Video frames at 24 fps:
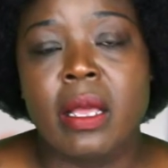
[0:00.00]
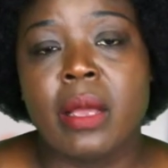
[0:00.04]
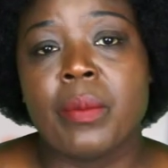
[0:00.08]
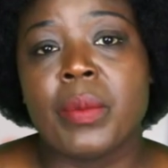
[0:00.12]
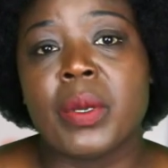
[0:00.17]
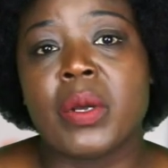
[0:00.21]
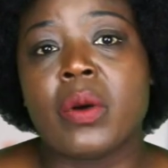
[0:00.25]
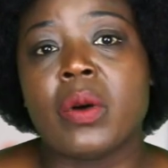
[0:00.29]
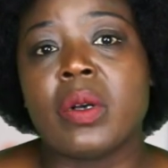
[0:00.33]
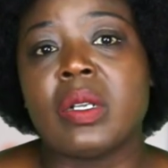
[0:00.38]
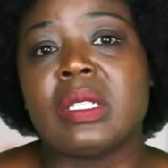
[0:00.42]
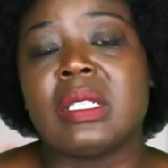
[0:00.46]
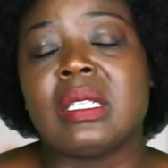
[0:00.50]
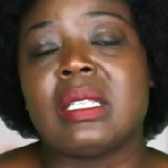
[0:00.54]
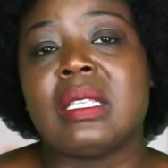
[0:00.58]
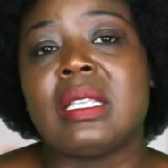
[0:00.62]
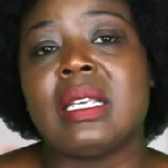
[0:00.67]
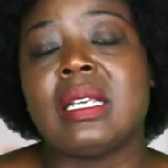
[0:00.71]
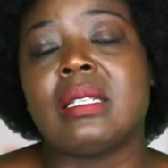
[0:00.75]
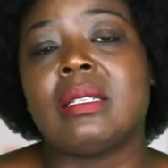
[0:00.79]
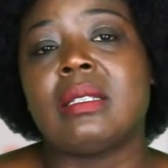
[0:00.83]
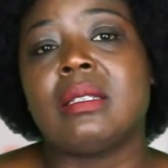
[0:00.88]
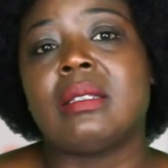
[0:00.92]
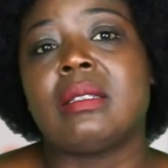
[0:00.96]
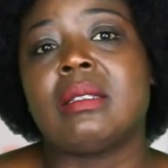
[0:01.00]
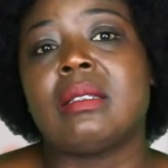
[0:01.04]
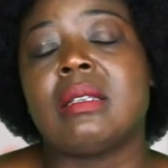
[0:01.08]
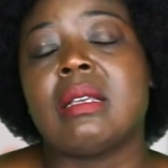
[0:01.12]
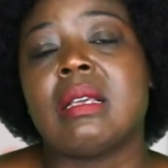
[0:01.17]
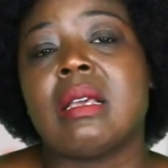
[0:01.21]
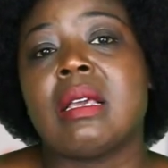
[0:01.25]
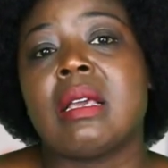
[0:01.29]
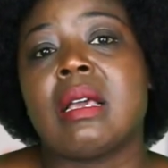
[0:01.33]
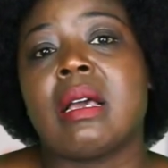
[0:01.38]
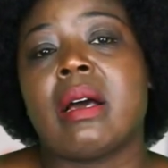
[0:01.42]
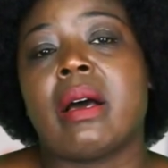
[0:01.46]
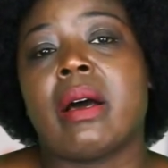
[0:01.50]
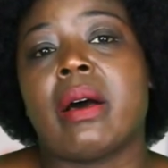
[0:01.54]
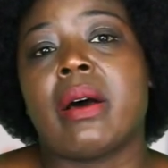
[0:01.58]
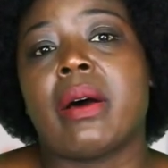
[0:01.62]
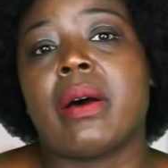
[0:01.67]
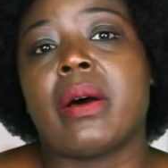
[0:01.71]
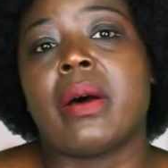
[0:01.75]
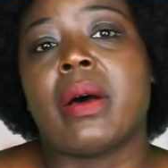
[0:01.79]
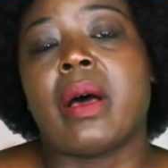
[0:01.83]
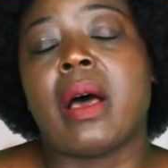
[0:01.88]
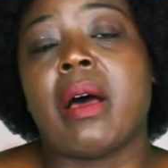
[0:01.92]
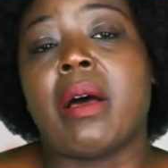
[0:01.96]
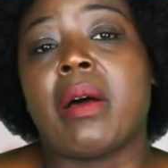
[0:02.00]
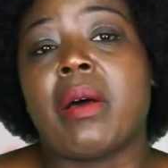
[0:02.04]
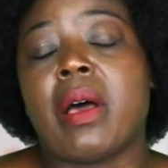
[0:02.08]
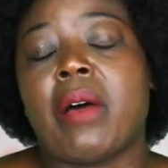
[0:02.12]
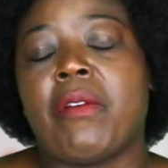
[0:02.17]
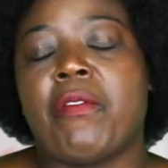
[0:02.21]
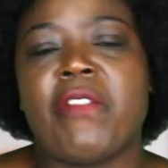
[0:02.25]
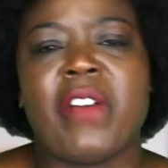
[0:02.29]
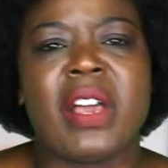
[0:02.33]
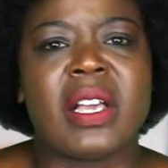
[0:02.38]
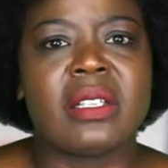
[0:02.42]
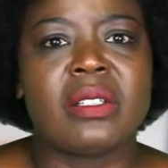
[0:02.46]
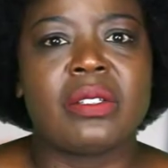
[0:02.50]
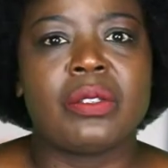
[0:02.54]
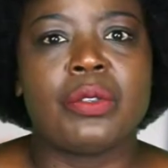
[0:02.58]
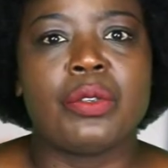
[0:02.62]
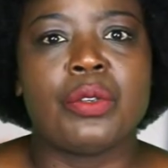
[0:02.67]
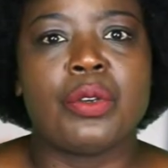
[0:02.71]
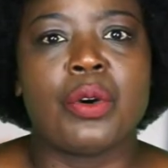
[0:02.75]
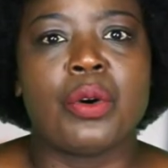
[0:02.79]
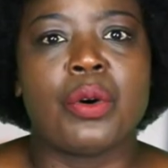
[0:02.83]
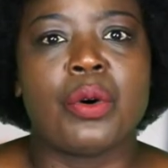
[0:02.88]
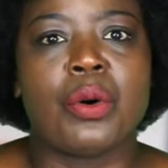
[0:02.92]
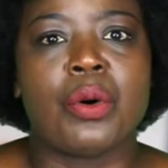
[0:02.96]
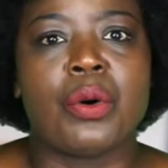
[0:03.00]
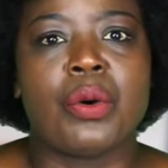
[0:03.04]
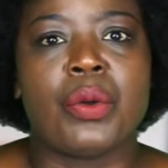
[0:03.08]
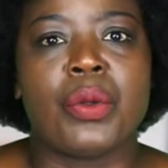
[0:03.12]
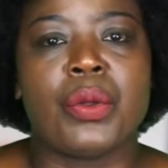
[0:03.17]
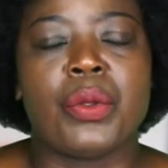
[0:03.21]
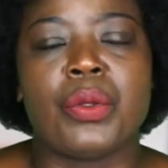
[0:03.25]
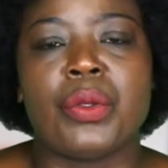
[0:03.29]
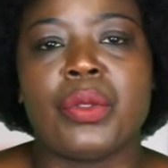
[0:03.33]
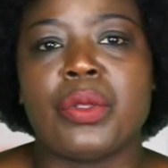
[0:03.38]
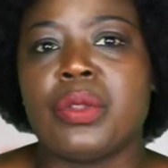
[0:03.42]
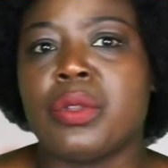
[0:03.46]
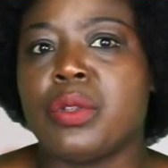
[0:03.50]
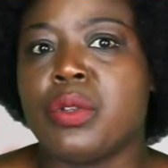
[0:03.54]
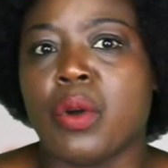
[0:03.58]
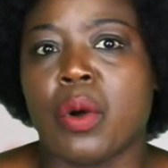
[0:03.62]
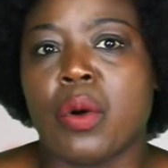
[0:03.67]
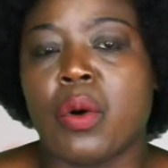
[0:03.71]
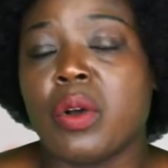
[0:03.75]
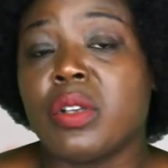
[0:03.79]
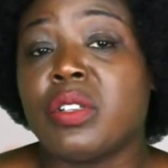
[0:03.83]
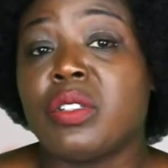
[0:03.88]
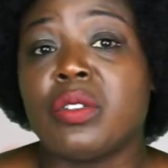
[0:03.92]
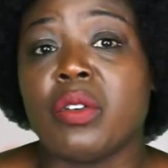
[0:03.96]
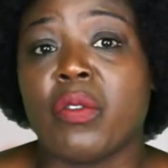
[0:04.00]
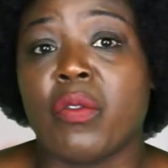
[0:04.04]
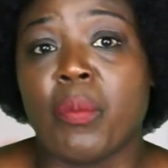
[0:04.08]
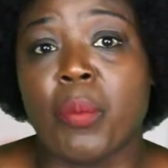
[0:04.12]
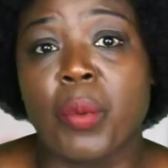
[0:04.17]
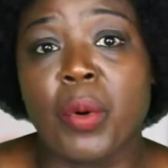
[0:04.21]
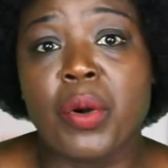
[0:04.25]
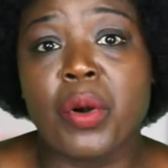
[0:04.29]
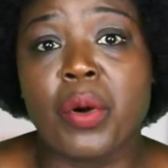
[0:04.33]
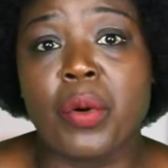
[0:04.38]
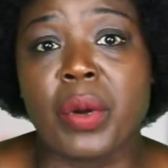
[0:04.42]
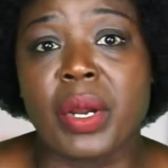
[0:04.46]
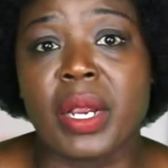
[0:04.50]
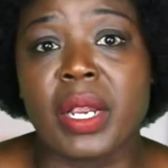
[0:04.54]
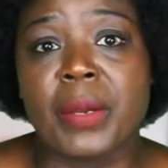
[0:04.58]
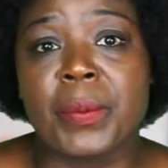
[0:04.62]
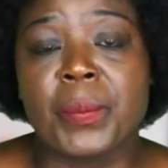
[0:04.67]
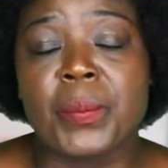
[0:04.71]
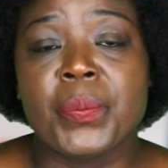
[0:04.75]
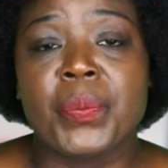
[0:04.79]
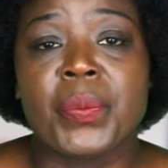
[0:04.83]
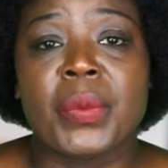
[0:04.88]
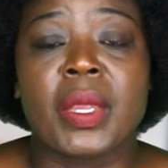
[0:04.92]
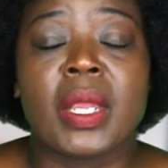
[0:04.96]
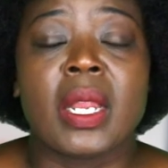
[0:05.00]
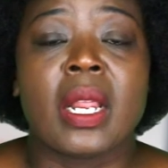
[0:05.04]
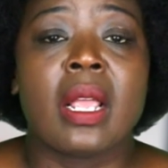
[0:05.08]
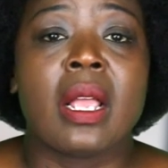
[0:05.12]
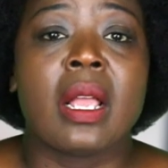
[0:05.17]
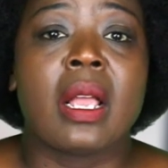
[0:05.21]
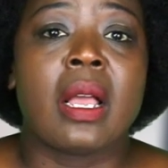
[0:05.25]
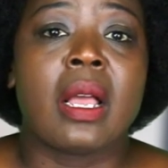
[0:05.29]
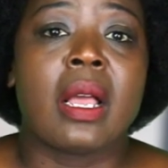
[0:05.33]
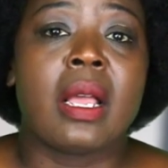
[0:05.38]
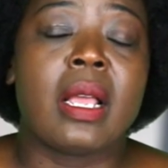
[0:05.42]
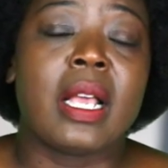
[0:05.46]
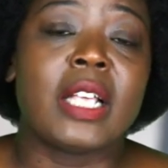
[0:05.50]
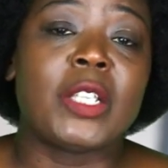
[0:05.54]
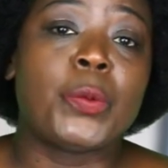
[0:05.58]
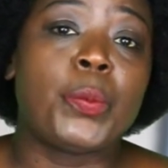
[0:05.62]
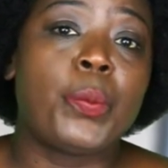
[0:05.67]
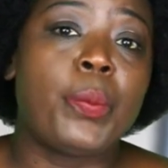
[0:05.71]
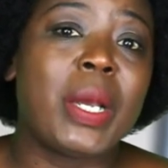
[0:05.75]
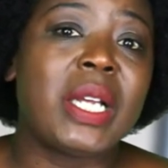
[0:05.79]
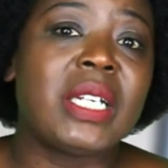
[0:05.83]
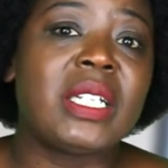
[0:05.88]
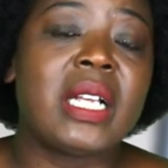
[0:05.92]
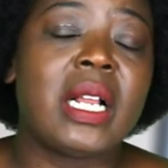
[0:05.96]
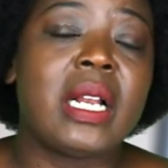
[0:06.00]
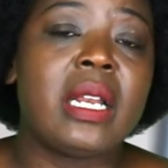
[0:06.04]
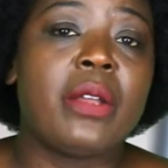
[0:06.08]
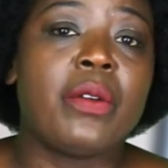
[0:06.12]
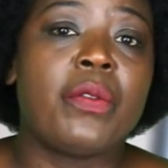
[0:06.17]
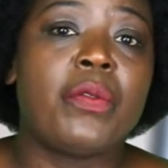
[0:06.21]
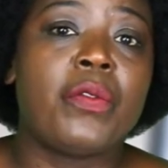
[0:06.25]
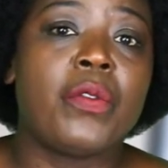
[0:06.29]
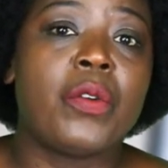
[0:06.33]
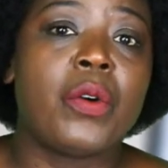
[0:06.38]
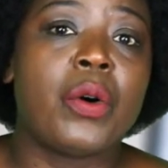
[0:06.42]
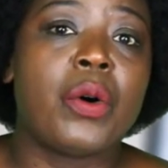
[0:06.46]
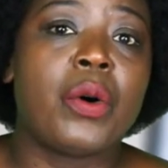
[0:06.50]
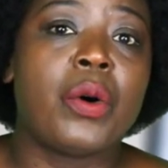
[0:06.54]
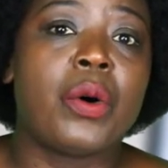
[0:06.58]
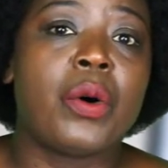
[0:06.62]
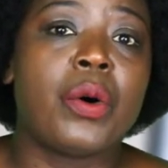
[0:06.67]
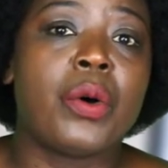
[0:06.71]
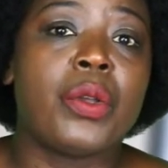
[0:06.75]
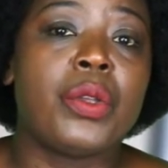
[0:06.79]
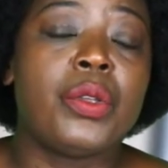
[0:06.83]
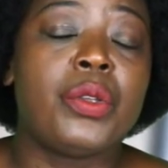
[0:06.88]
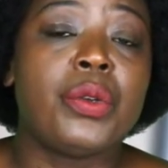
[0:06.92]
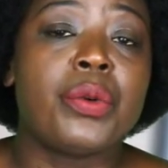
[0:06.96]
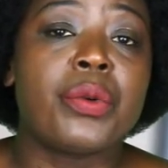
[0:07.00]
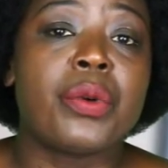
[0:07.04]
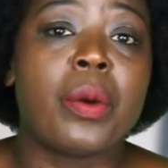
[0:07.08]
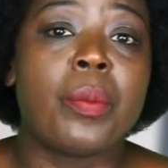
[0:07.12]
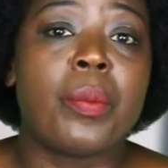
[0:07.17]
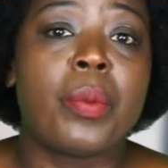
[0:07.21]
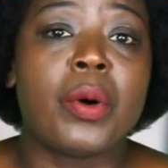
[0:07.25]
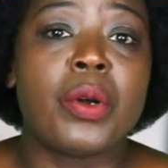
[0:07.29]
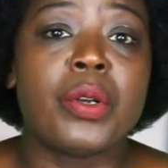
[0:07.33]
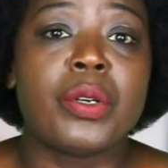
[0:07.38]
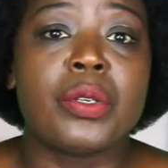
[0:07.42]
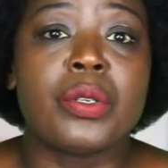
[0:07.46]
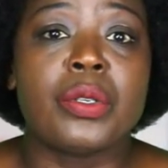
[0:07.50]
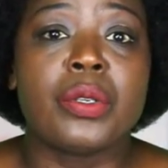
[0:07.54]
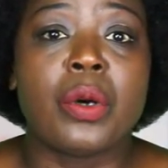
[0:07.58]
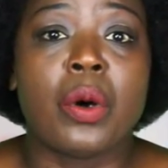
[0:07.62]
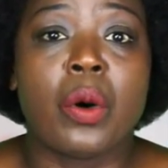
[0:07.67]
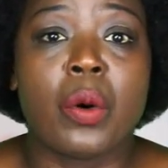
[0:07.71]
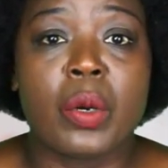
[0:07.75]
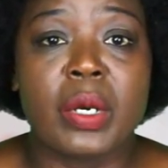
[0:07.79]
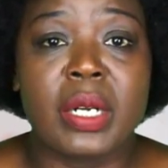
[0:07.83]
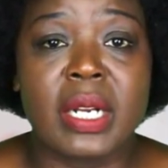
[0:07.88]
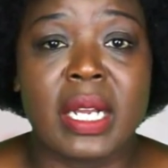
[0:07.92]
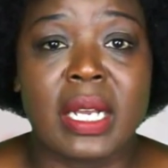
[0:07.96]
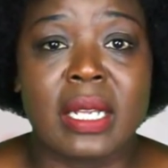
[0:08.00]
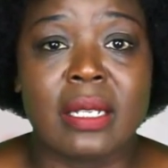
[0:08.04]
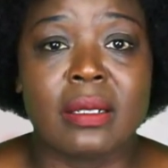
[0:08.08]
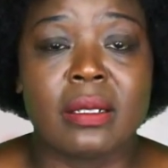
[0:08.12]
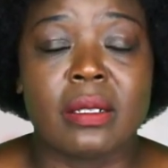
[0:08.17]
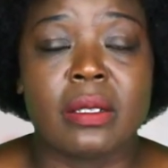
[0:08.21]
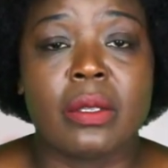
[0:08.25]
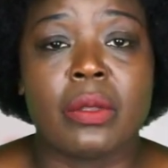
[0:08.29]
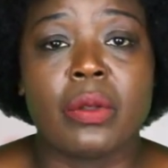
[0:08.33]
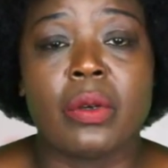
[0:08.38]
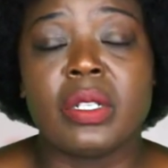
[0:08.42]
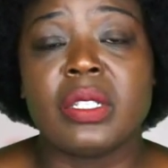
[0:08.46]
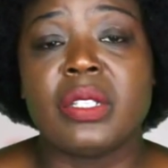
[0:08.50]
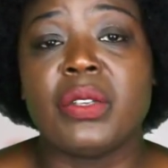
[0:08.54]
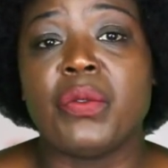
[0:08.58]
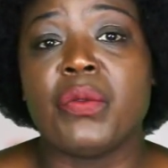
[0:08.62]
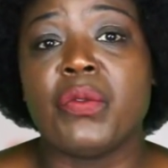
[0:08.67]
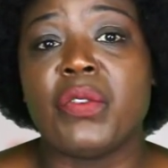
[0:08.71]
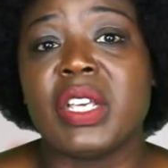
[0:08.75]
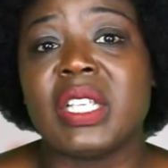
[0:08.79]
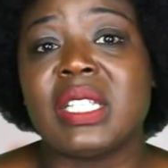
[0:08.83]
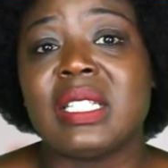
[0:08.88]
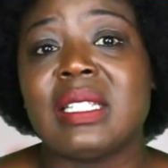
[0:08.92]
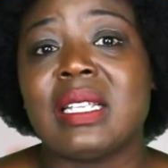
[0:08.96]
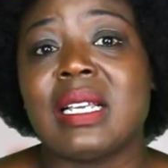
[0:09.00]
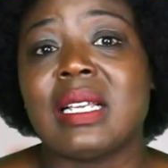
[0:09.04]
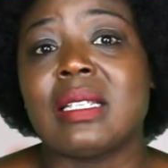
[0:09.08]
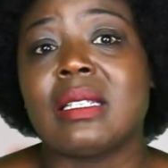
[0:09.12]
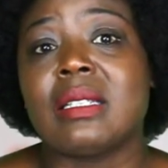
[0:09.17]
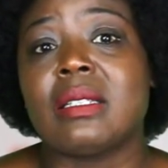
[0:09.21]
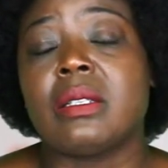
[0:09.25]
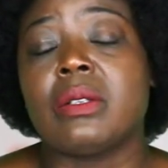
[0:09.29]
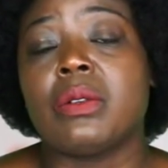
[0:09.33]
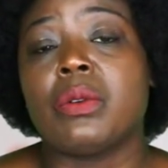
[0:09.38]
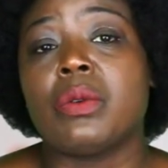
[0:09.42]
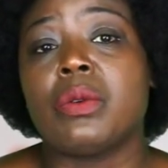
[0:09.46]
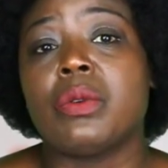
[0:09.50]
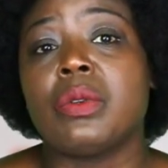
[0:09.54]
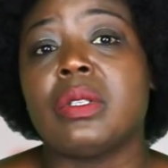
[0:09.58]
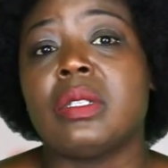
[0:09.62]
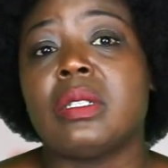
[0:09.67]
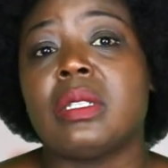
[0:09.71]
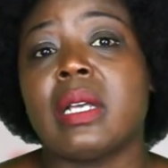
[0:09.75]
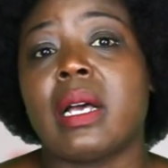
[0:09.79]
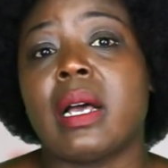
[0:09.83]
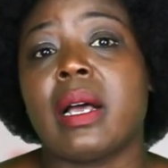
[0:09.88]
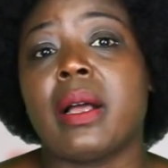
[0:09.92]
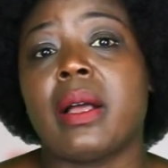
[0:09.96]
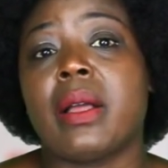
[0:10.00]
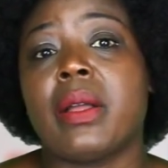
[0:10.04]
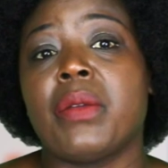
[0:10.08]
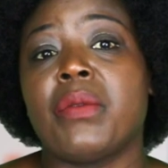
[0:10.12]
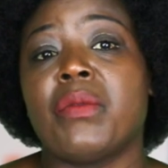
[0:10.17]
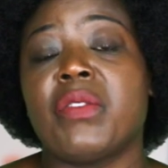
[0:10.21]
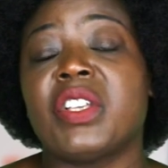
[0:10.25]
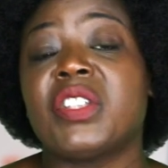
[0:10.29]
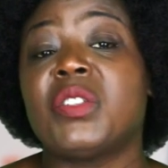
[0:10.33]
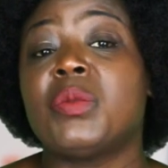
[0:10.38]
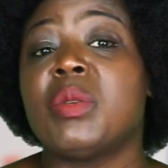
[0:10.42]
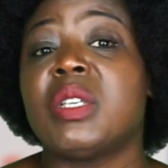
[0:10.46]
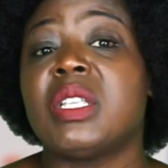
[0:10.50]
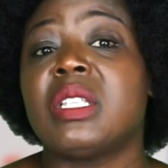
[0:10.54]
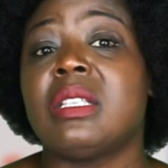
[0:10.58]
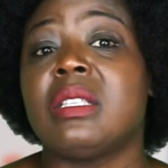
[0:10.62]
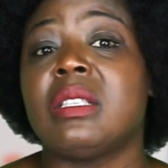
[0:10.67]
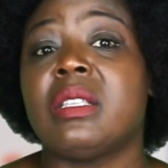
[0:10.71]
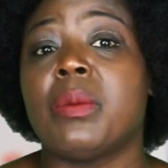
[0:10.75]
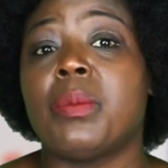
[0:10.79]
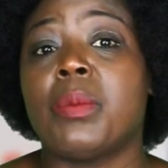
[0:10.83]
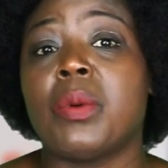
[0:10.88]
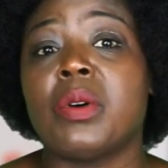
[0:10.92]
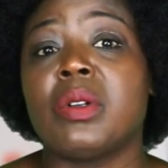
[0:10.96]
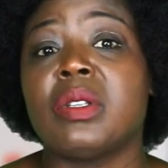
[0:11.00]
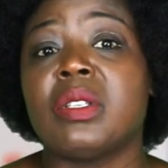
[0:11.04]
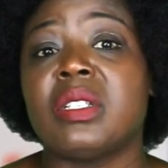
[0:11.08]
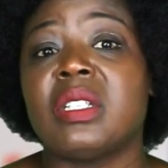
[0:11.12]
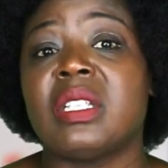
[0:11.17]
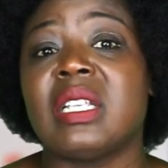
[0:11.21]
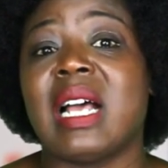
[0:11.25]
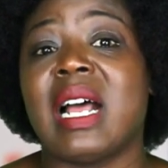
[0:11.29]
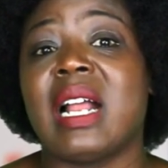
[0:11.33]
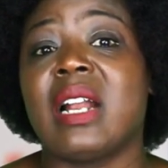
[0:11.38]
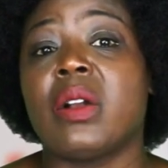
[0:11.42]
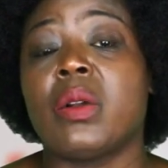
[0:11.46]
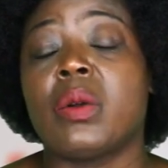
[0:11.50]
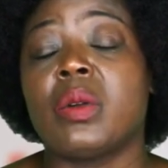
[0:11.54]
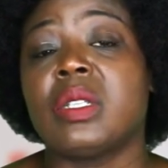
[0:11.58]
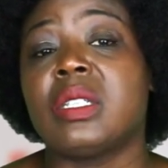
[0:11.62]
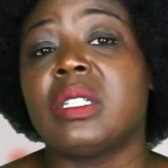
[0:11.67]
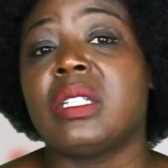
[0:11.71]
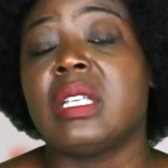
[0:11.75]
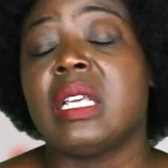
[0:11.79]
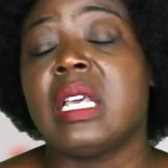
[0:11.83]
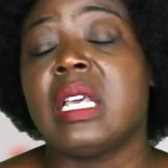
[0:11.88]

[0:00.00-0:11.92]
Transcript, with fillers: because this uh, affects your your cost of borrowing especially for euro bond holders, those investors whose uh, investments in the bonds are not